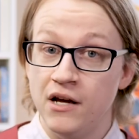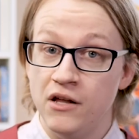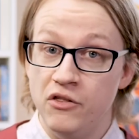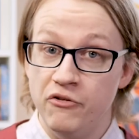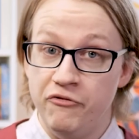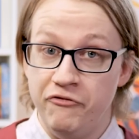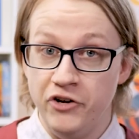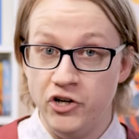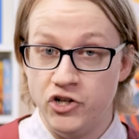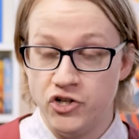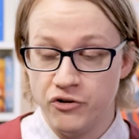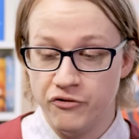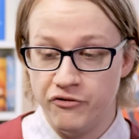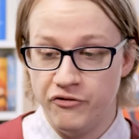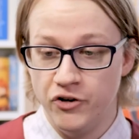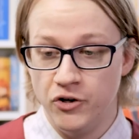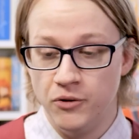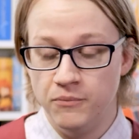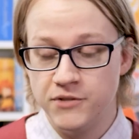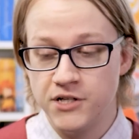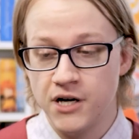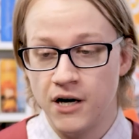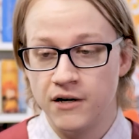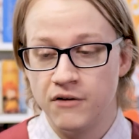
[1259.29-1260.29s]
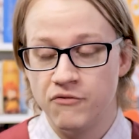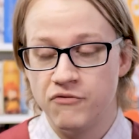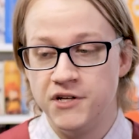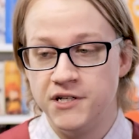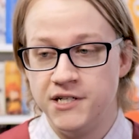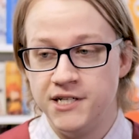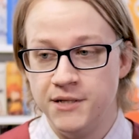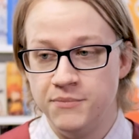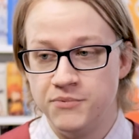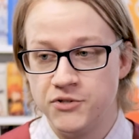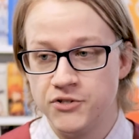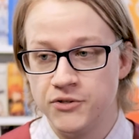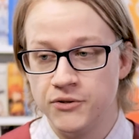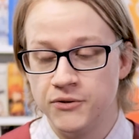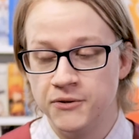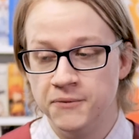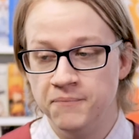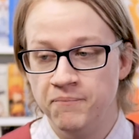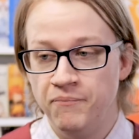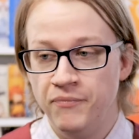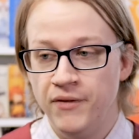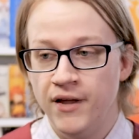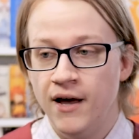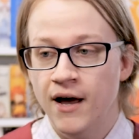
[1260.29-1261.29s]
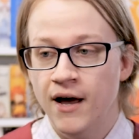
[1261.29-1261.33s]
the feature film, Dawn of the Deep Soul.